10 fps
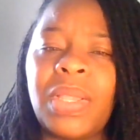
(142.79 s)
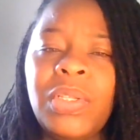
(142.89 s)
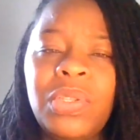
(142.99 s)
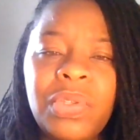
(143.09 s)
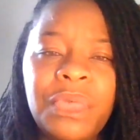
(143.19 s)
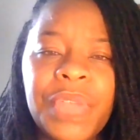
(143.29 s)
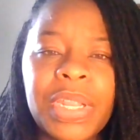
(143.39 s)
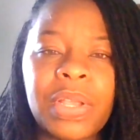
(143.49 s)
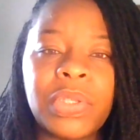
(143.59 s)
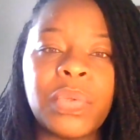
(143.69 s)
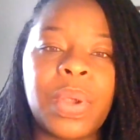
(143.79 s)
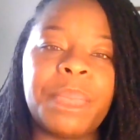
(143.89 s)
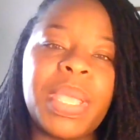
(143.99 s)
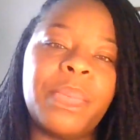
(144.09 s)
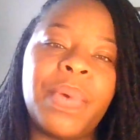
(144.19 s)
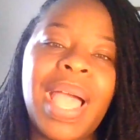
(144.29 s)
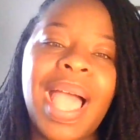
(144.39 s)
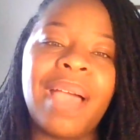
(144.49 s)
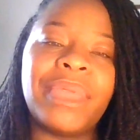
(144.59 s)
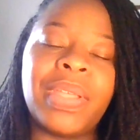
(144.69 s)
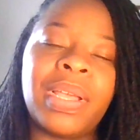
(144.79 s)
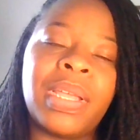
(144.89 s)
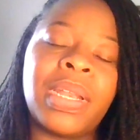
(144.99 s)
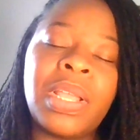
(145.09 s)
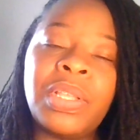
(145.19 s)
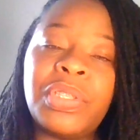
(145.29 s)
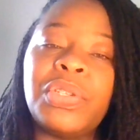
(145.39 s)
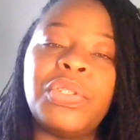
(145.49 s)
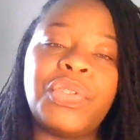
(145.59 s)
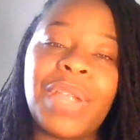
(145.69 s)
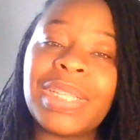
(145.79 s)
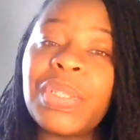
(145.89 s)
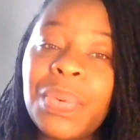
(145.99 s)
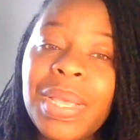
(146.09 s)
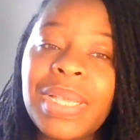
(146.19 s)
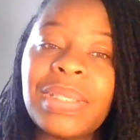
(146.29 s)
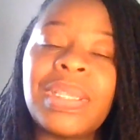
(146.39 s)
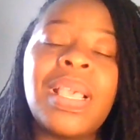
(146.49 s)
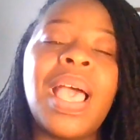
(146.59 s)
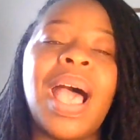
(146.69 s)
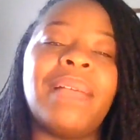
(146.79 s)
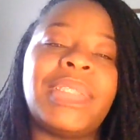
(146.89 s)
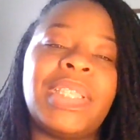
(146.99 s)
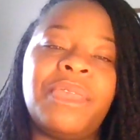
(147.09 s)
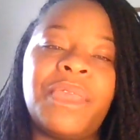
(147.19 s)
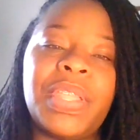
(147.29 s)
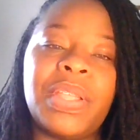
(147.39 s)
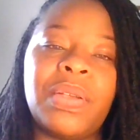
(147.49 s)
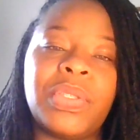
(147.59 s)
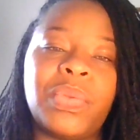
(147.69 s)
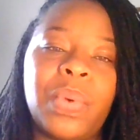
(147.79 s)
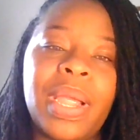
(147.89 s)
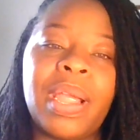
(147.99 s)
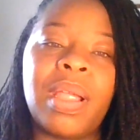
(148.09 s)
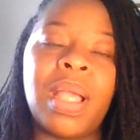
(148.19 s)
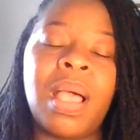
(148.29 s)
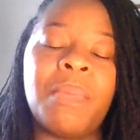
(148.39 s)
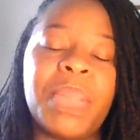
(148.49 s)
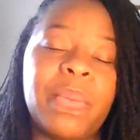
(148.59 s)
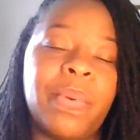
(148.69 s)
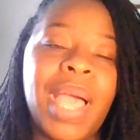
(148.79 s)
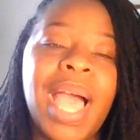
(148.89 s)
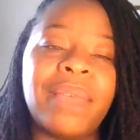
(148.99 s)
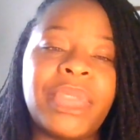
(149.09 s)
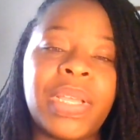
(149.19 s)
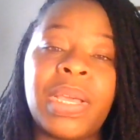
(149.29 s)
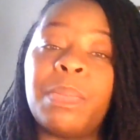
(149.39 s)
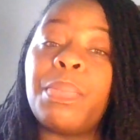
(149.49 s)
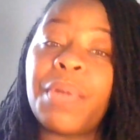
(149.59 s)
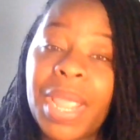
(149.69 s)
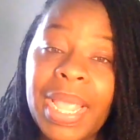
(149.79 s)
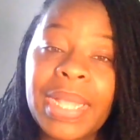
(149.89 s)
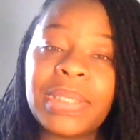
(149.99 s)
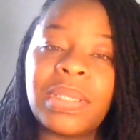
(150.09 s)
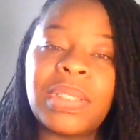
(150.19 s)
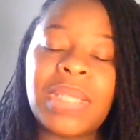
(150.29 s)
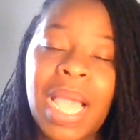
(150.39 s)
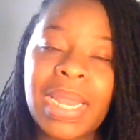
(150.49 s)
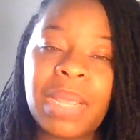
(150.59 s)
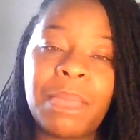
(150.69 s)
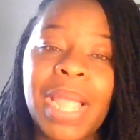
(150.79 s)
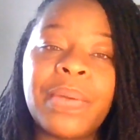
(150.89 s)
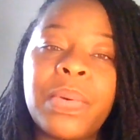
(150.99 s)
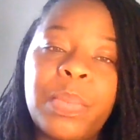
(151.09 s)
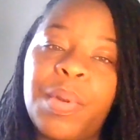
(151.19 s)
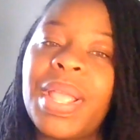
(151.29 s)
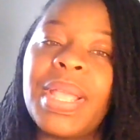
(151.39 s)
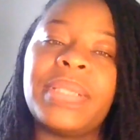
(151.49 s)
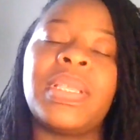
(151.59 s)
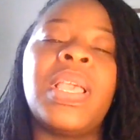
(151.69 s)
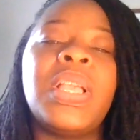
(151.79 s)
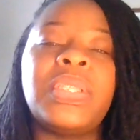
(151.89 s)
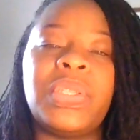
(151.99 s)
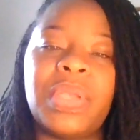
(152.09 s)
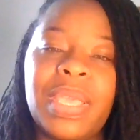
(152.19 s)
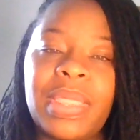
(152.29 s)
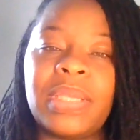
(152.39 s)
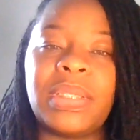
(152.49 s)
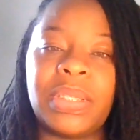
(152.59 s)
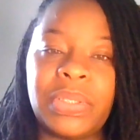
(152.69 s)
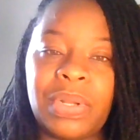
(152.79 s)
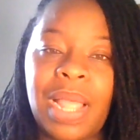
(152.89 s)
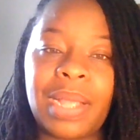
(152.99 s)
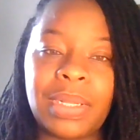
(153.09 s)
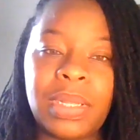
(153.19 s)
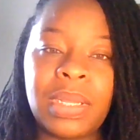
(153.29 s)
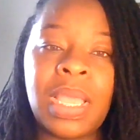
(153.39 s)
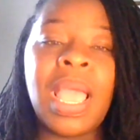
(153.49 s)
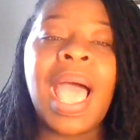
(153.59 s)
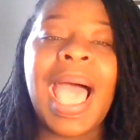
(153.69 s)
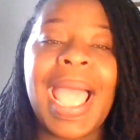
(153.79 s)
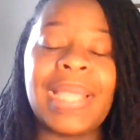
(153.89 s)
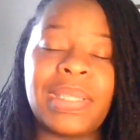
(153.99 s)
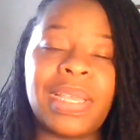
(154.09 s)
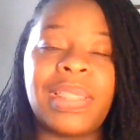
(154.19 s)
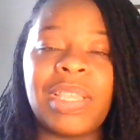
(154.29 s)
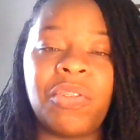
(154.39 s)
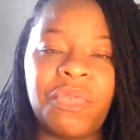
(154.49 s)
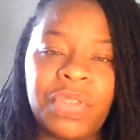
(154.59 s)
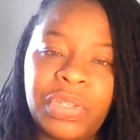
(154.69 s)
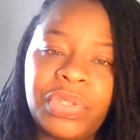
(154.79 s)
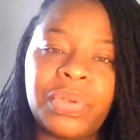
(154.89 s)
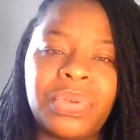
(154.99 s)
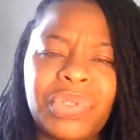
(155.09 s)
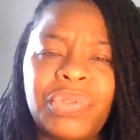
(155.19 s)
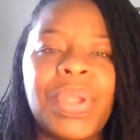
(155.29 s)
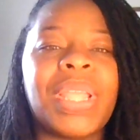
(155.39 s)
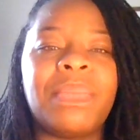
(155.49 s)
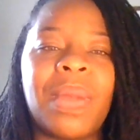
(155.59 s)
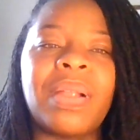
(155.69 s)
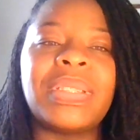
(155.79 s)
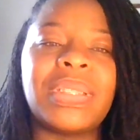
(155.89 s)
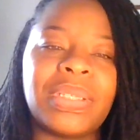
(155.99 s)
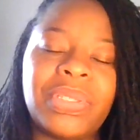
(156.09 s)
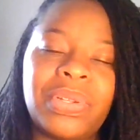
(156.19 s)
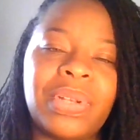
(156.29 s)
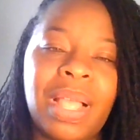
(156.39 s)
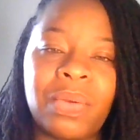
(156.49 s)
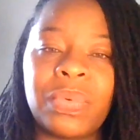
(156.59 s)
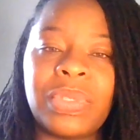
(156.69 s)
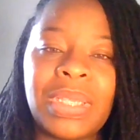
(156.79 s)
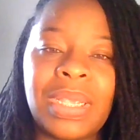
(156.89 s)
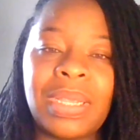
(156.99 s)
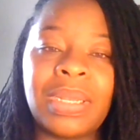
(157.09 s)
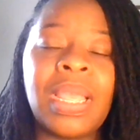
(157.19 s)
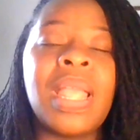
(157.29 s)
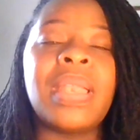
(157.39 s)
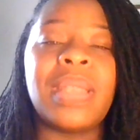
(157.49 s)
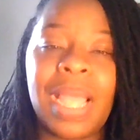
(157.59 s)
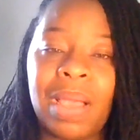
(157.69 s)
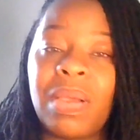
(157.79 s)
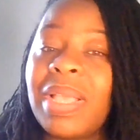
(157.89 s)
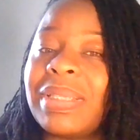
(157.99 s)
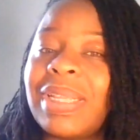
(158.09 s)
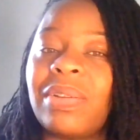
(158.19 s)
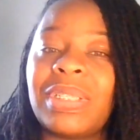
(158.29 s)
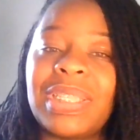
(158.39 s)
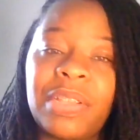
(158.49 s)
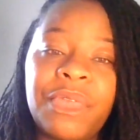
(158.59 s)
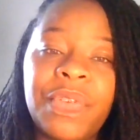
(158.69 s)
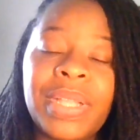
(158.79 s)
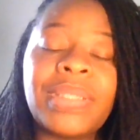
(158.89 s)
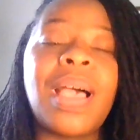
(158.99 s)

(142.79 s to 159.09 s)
YouTube videos where people have done 2-strand twists. I've seen videos where people have done braids, tiny micro braids to get the Sisterlock look. I did the official trademark Sisterlock routine. Now, is there a difference?